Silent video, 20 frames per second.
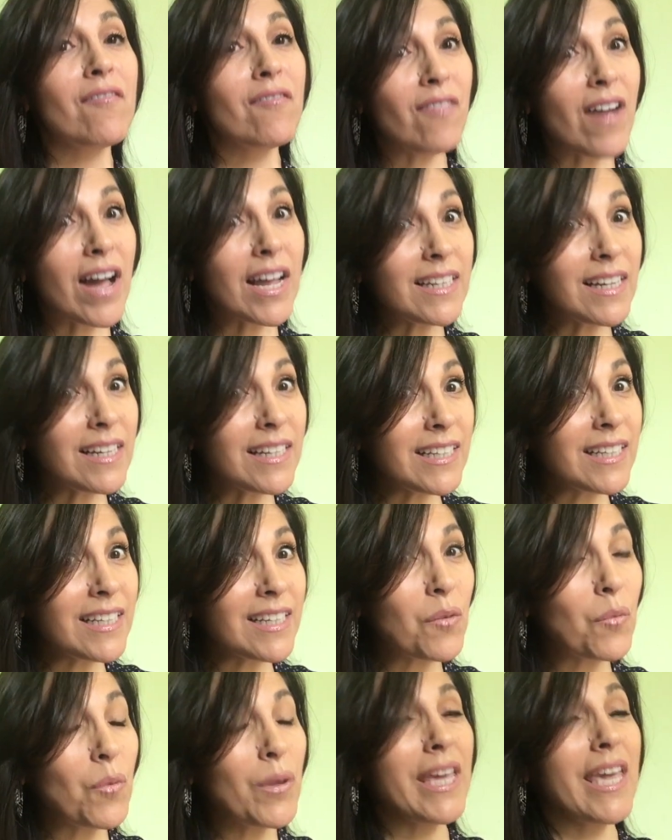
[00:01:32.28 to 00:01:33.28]
Finally,
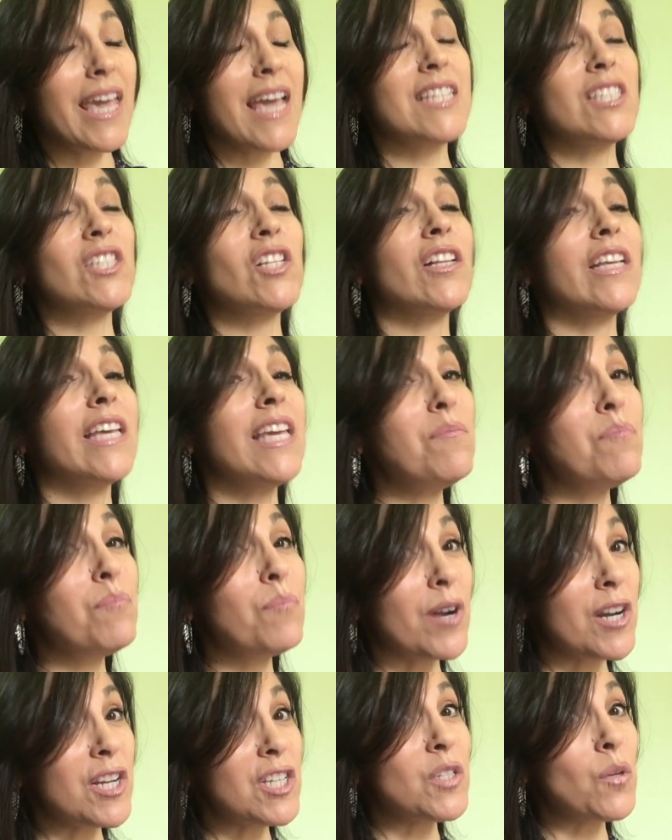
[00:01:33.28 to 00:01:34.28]
we canceled
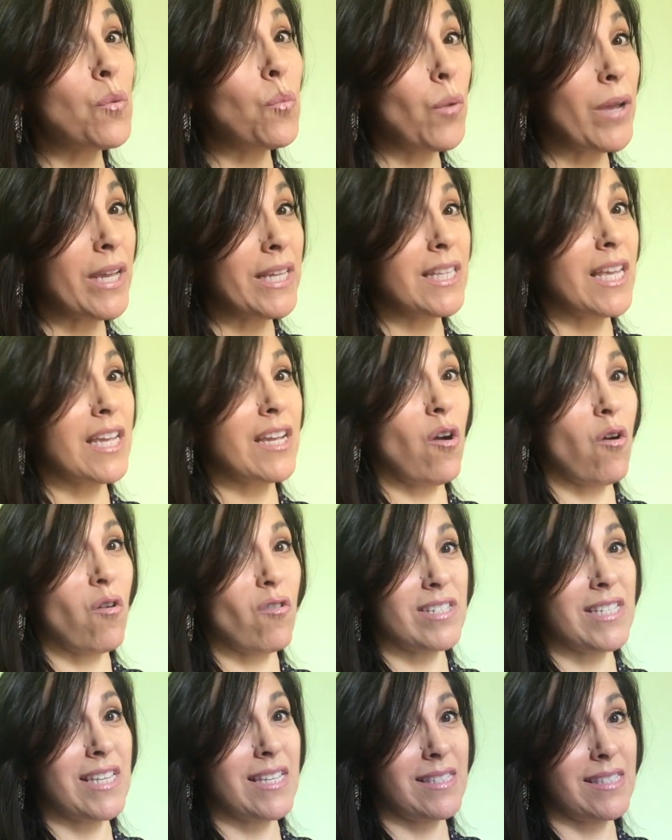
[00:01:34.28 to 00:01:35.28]
in-person weekday
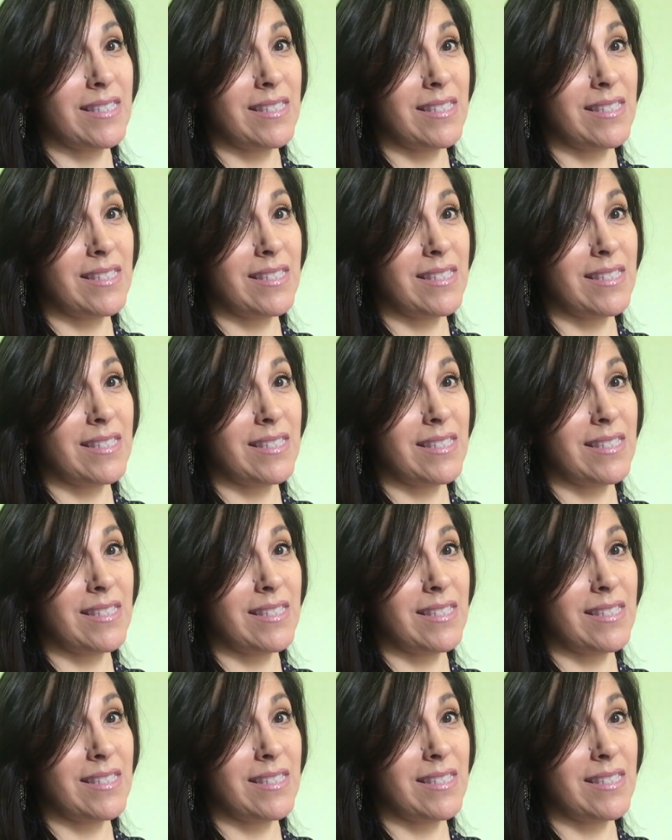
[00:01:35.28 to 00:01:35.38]
courses.